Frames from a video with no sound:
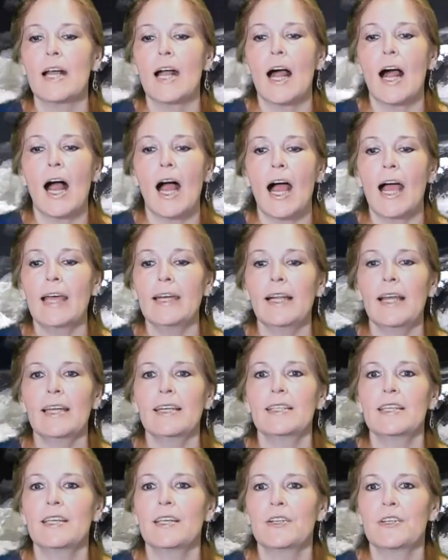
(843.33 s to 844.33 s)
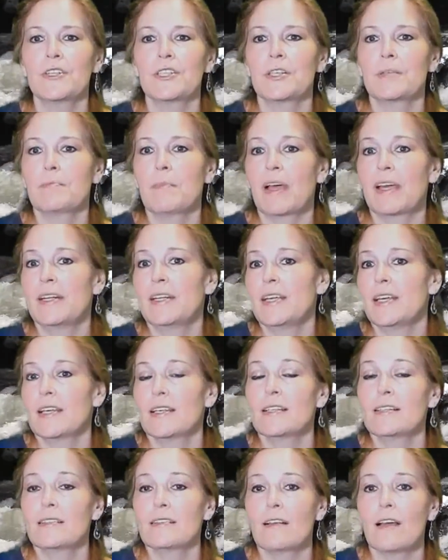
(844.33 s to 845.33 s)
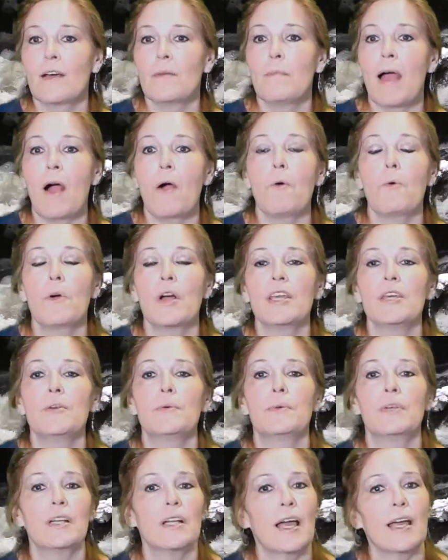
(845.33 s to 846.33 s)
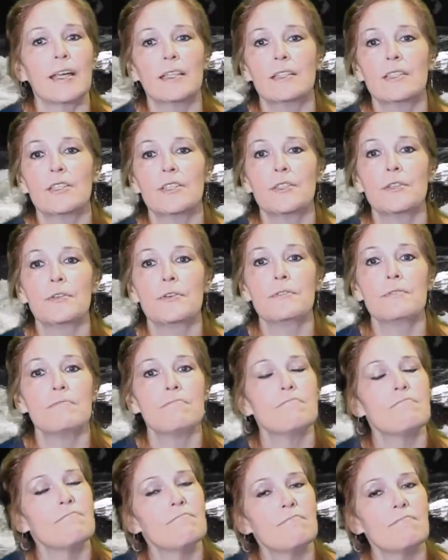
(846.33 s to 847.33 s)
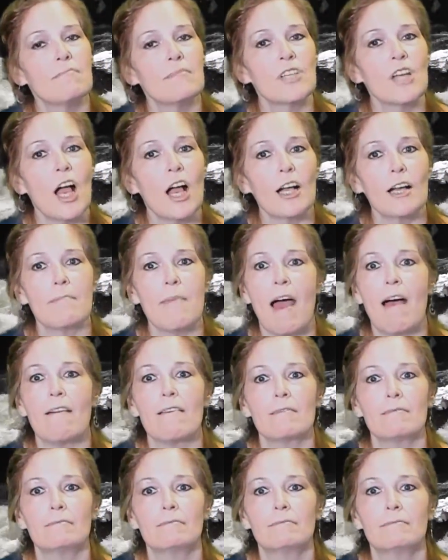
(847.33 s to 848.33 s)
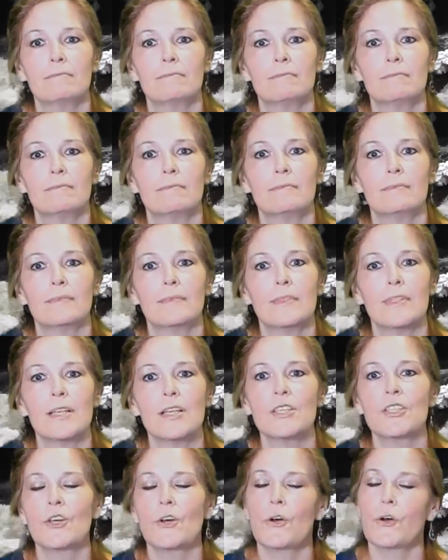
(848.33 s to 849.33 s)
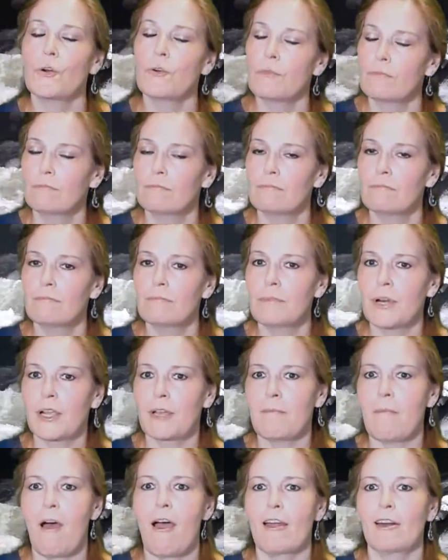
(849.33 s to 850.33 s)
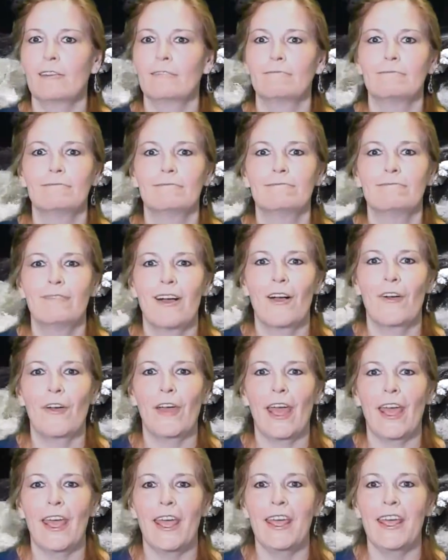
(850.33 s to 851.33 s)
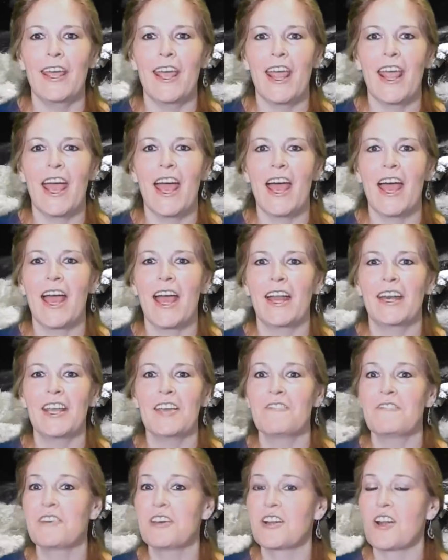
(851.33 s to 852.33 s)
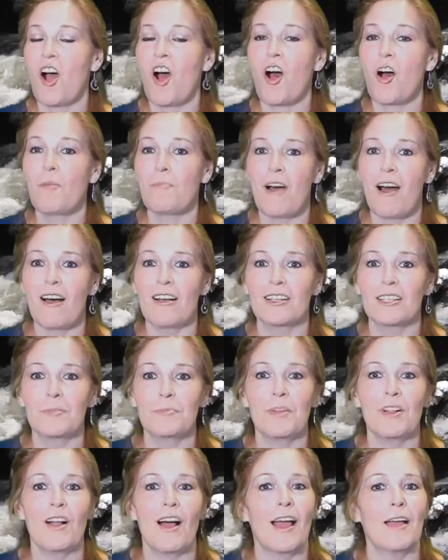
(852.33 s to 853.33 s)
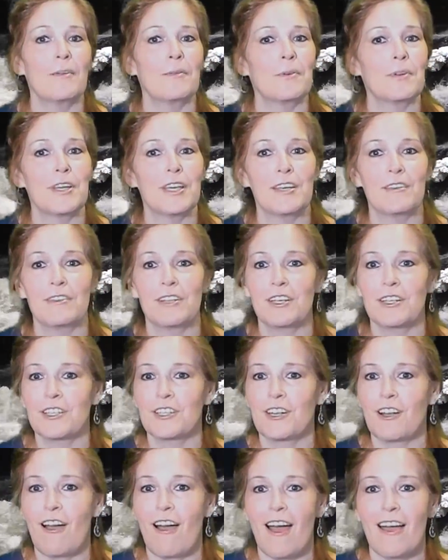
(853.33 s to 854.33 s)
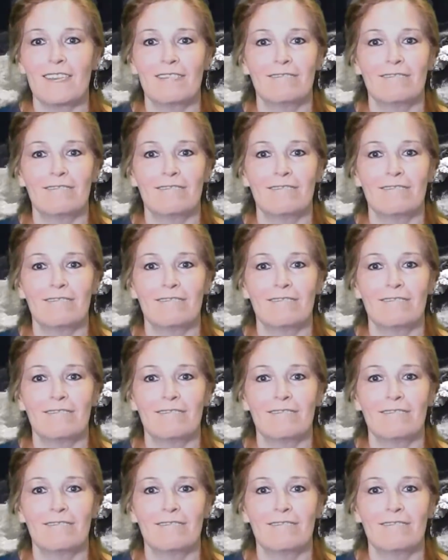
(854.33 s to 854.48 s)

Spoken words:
I'd like to hear some ideas about what you would like to talk about. So bring them on, okay? And if at all possible, I will give it a shot.